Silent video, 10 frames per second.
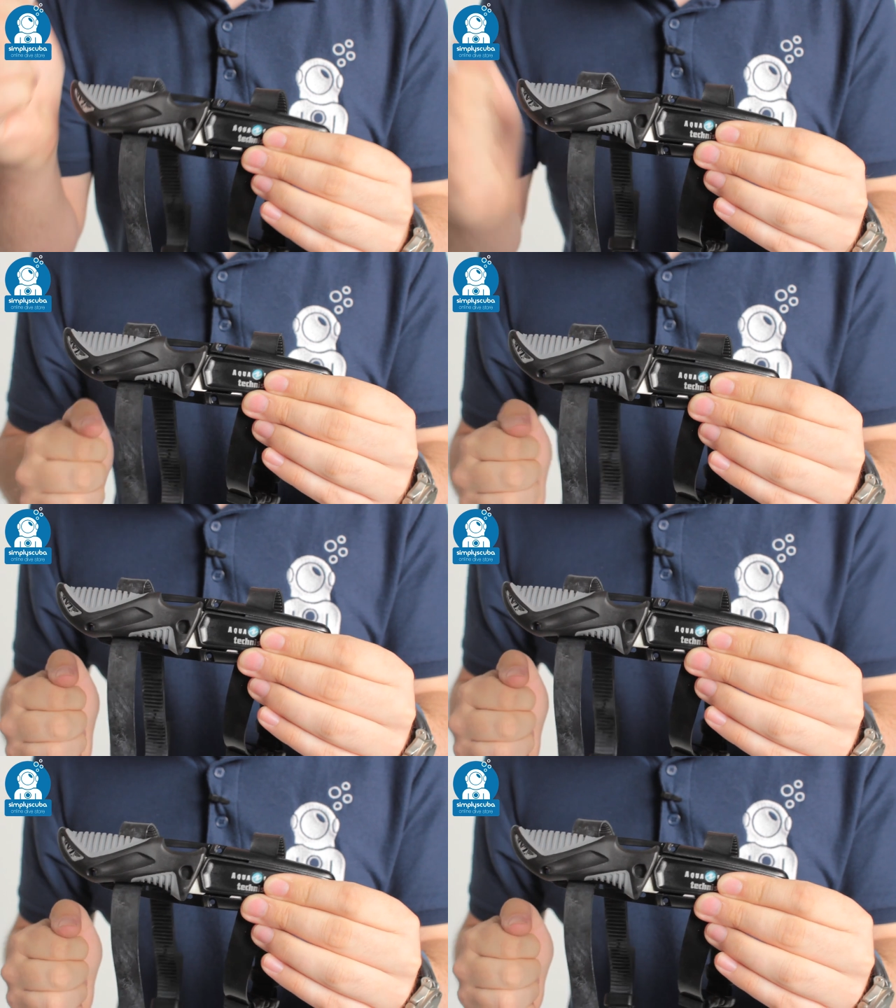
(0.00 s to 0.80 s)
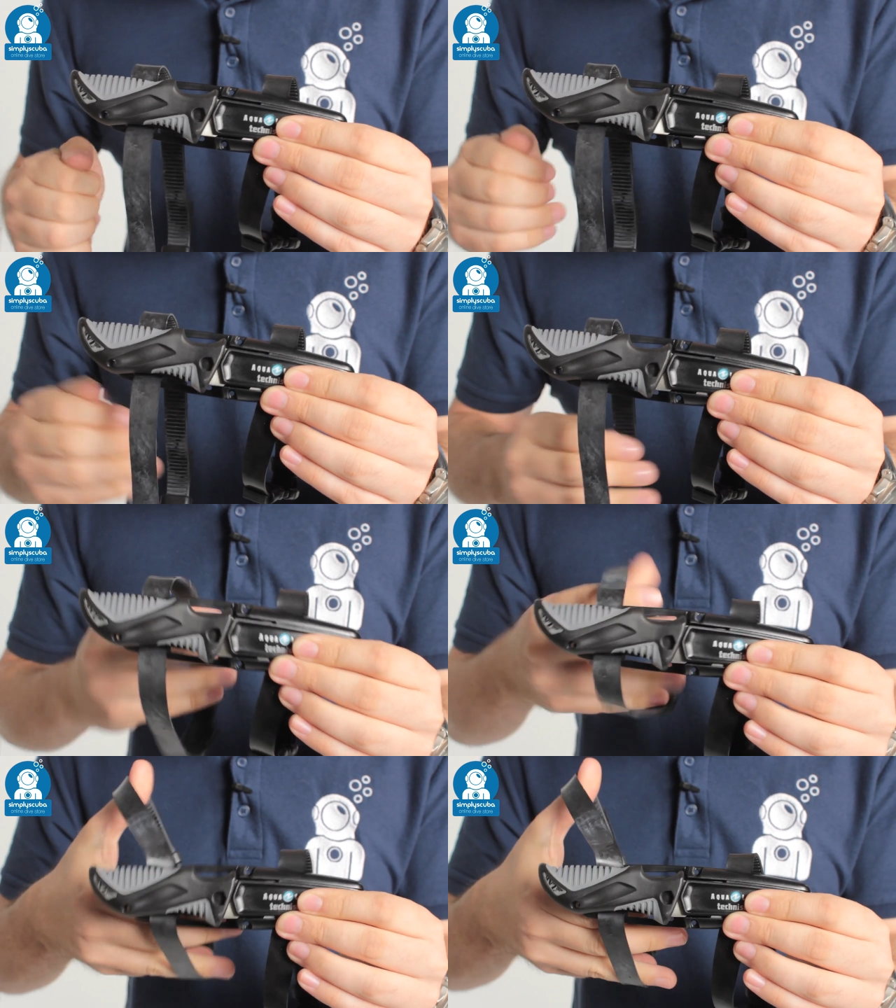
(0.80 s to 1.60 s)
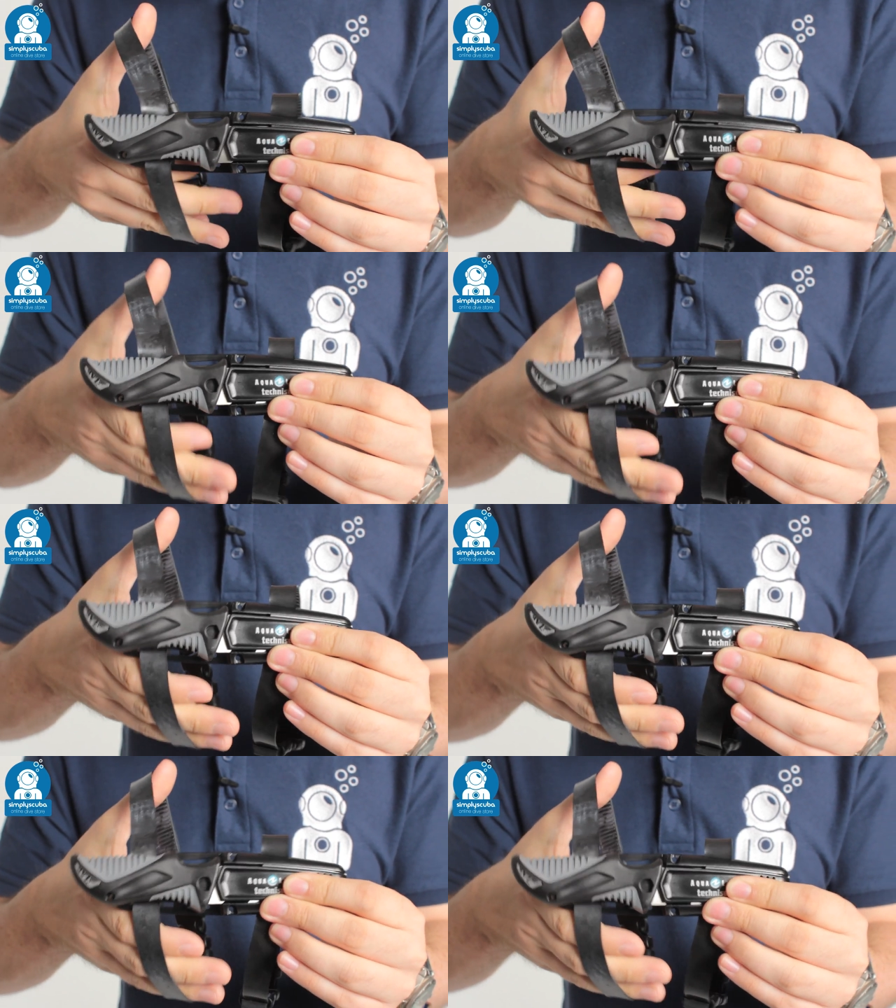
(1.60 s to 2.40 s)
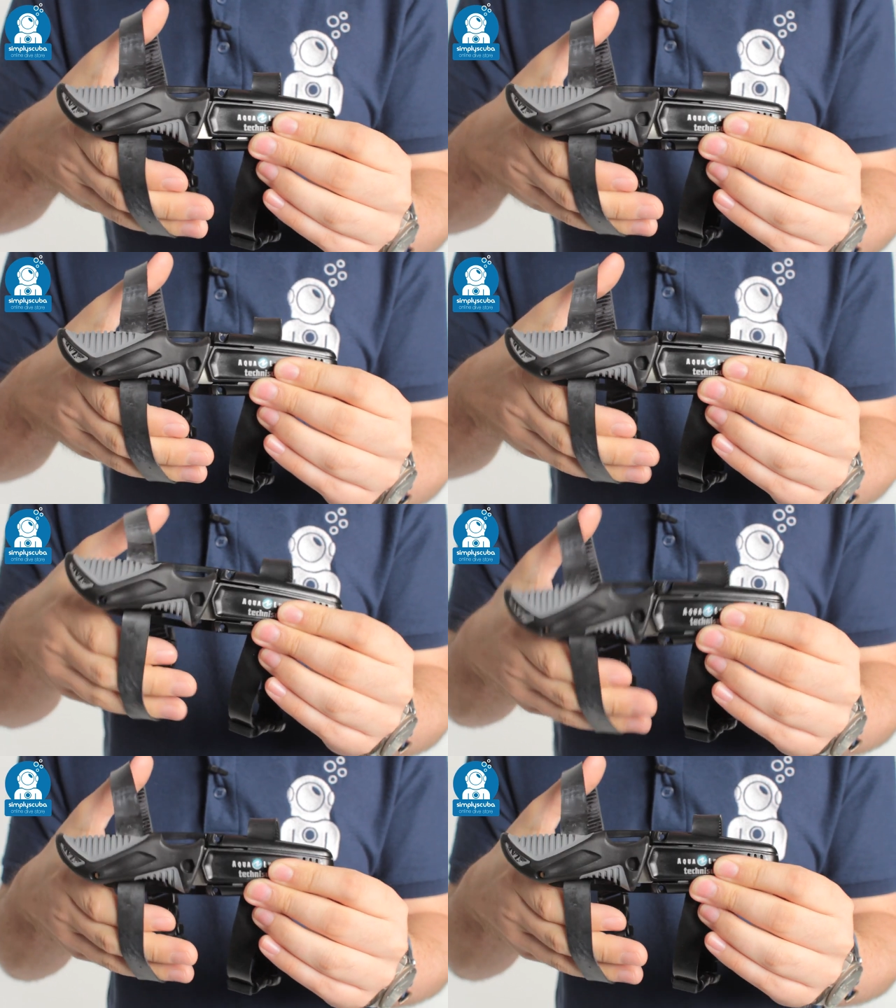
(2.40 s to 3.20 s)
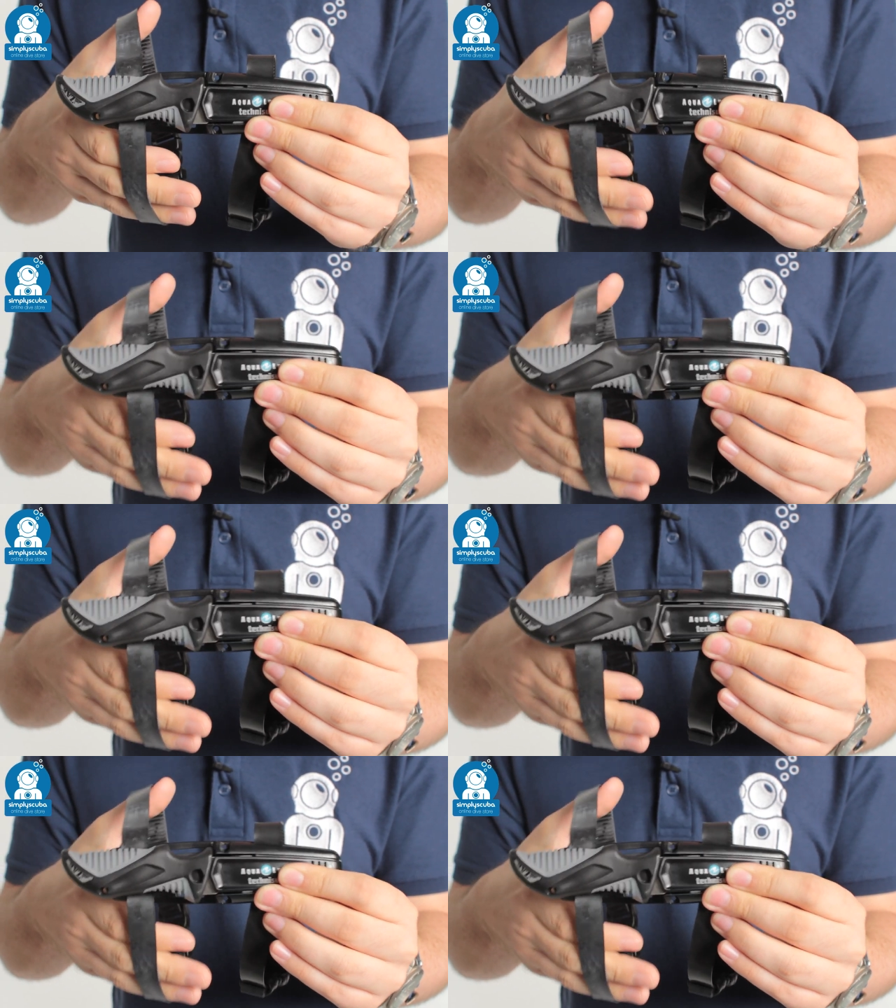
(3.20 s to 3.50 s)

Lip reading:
No face is visible, so there are no lips to read.